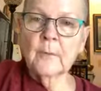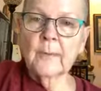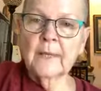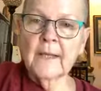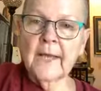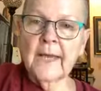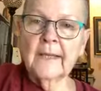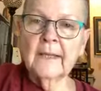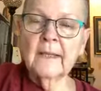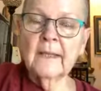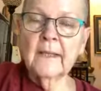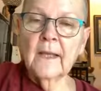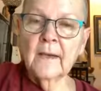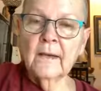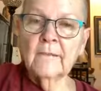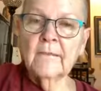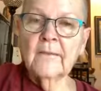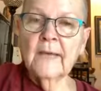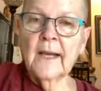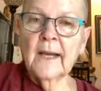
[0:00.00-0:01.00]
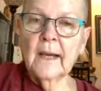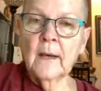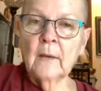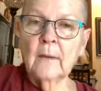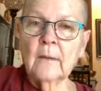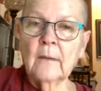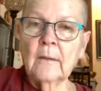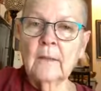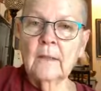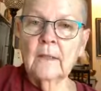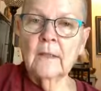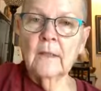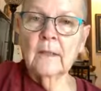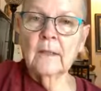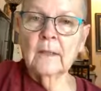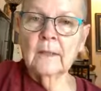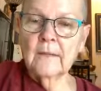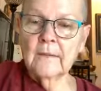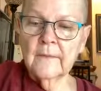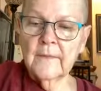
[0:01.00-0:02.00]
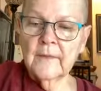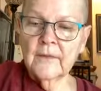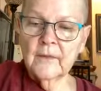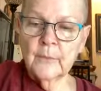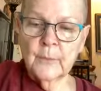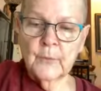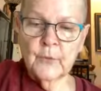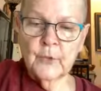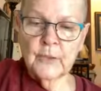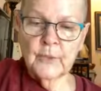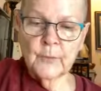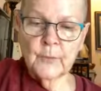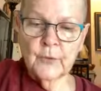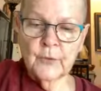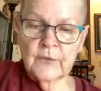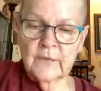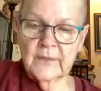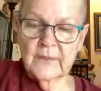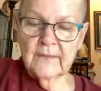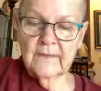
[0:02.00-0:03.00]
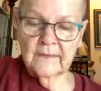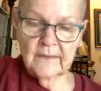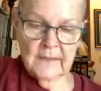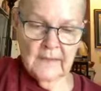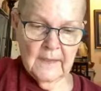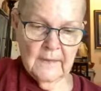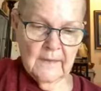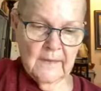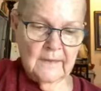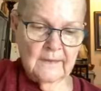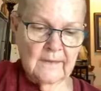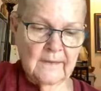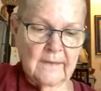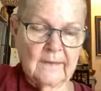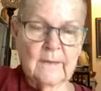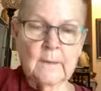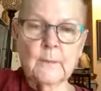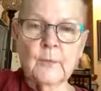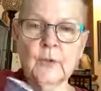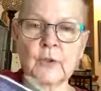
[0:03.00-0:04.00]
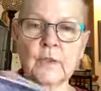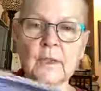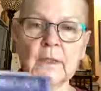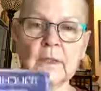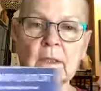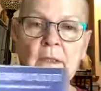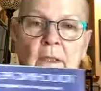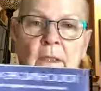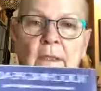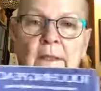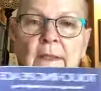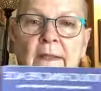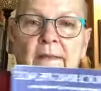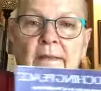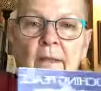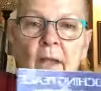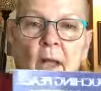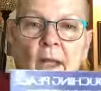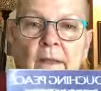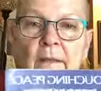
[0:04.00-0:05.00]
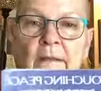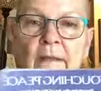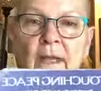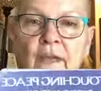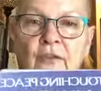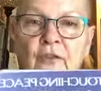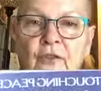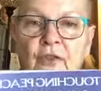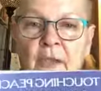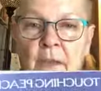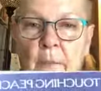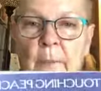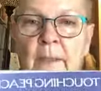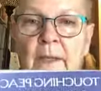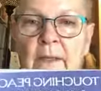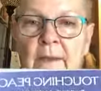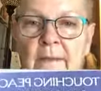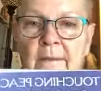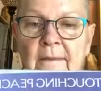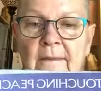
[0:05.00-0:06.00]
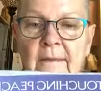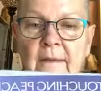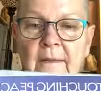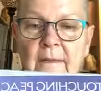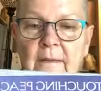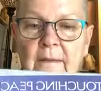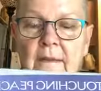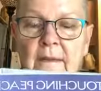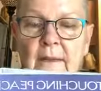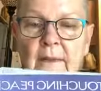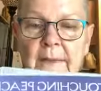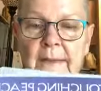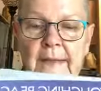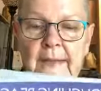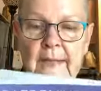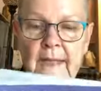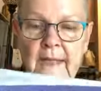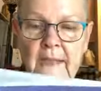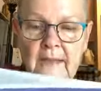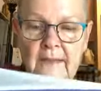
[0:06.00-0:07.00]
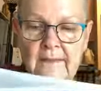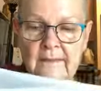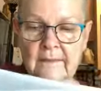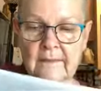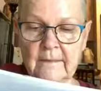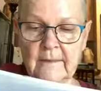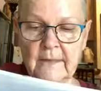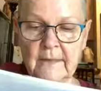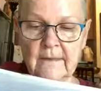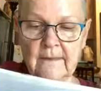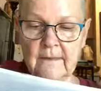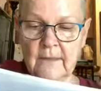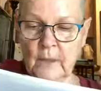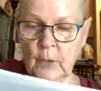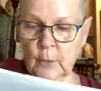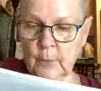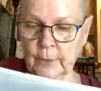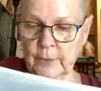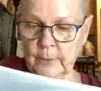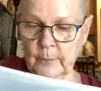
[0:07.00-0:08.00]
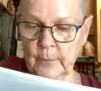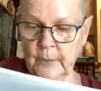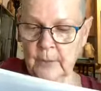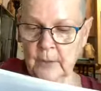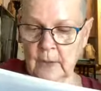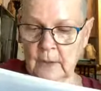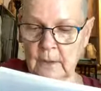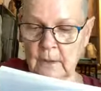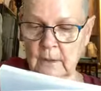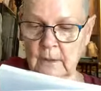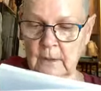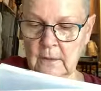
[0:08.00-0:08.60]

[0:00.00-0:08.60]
But I love how this book presents it, and this is the book. It's called Touching Peace, and it's an older book.